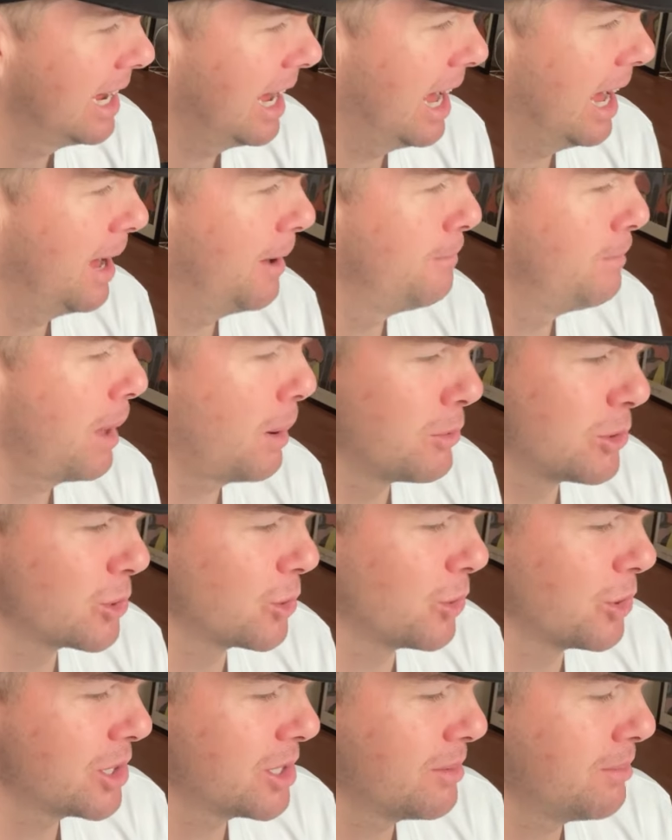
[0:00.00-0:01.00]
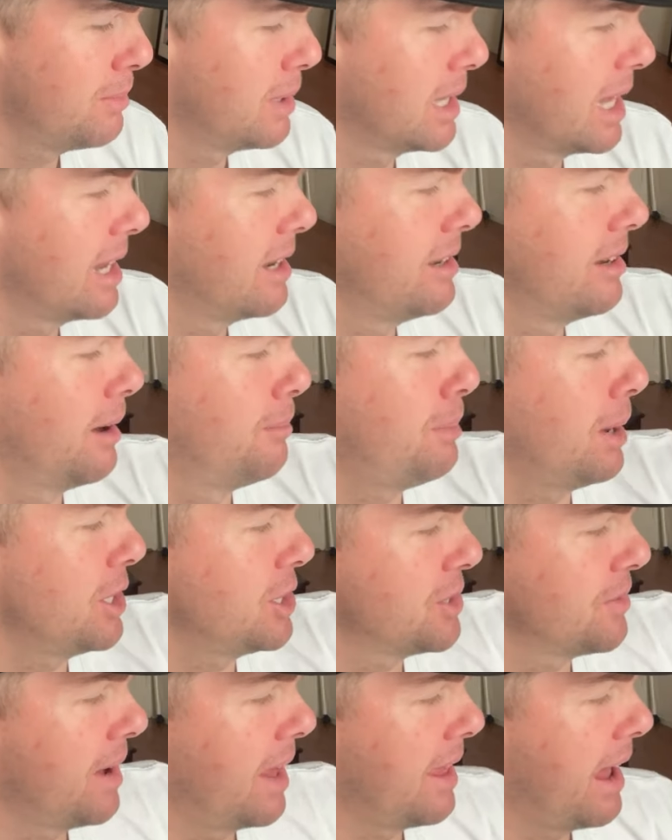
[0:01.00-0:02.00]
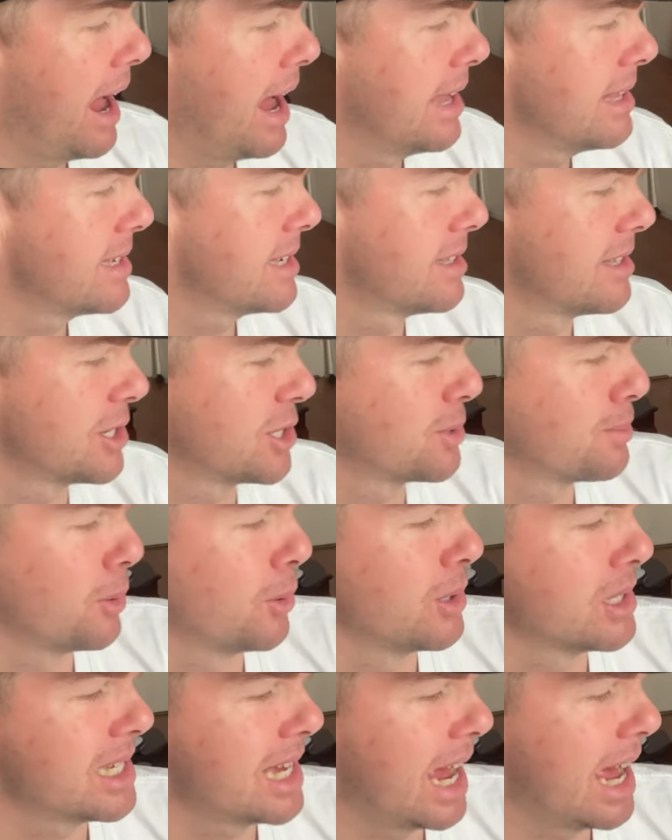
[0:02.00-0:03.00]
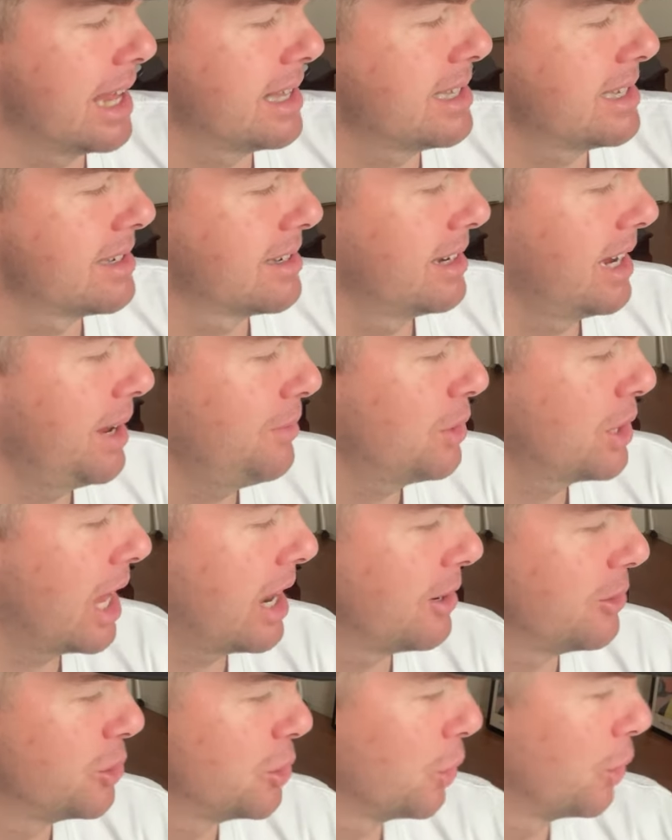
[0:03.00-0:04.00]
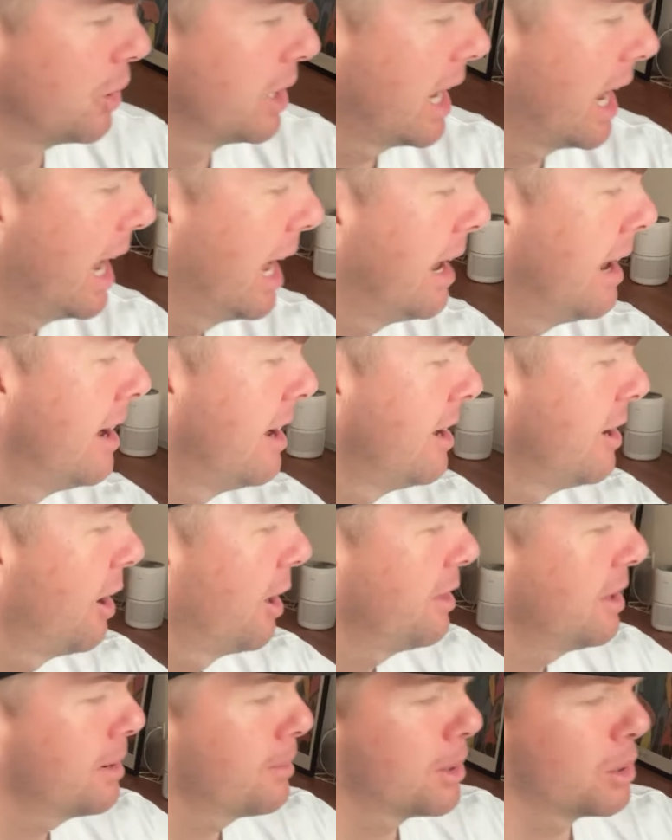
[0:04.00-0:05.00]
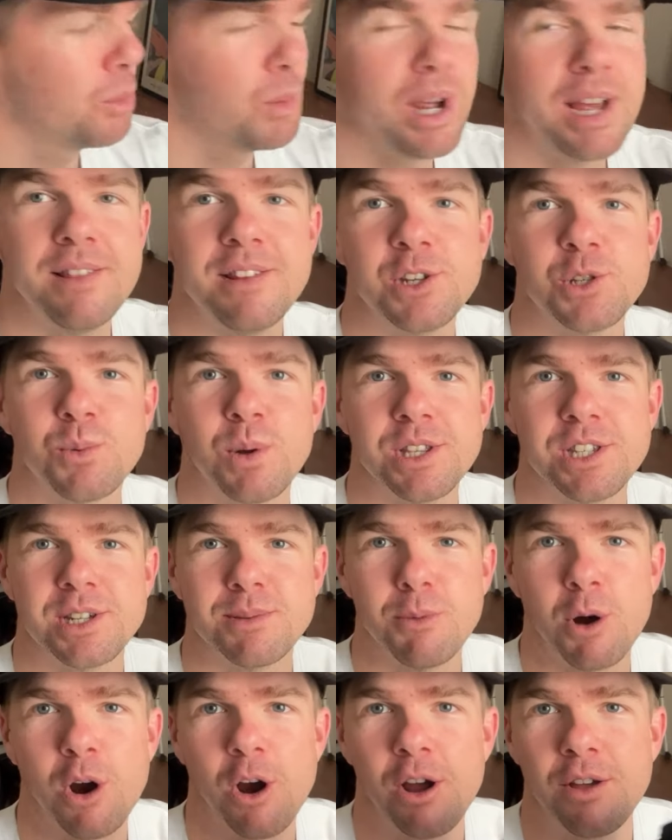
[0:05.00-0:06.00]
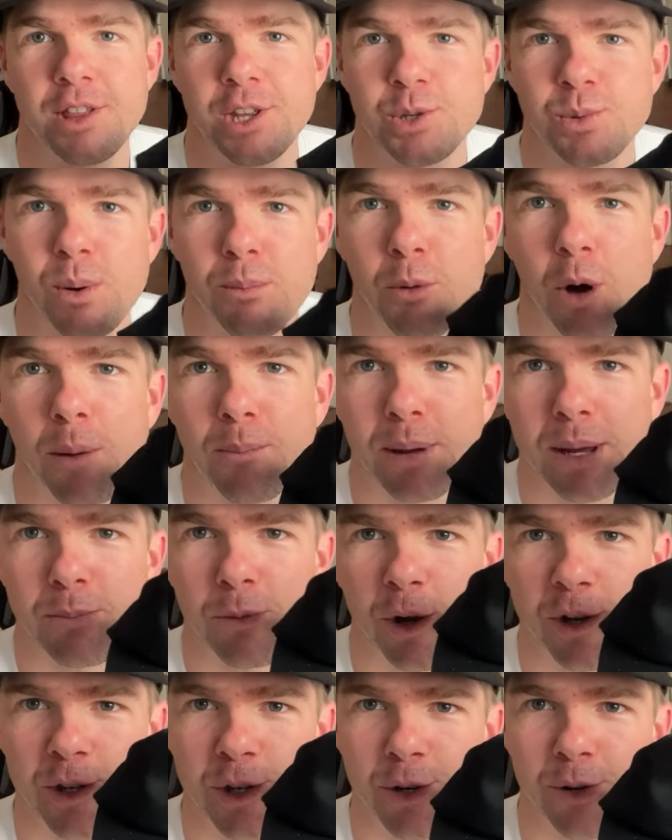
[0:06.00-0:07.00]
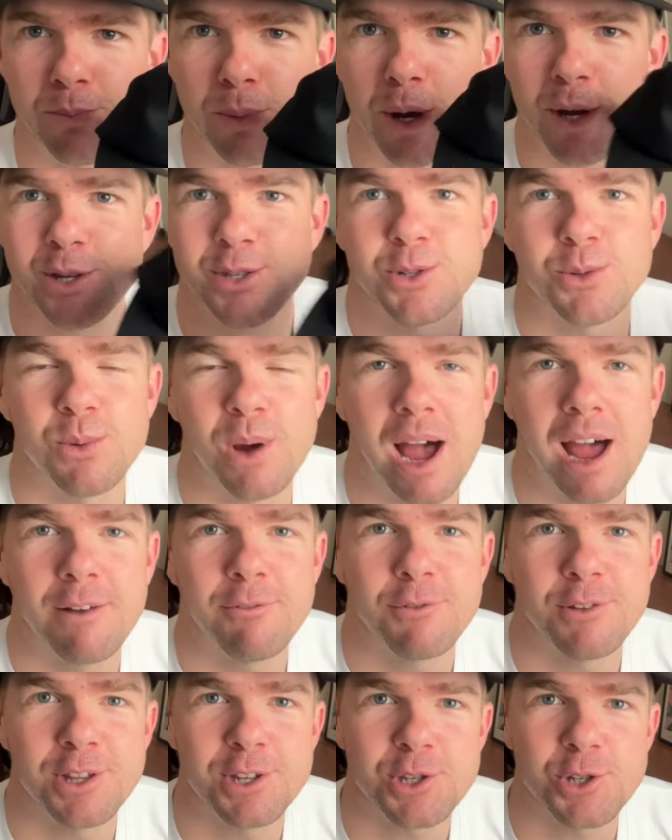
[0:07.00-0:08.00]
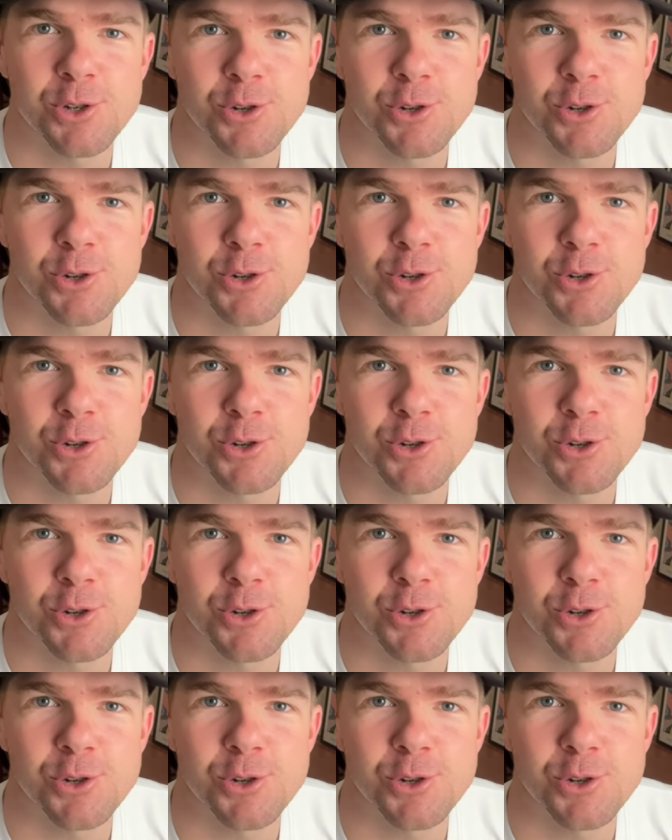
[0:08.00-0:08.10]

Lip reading: That was awesome. But then a bunch of other hats, the sports hats, even that adored hat. I think I'm going to wear this one tomorrow. This one might be my new personal hat for this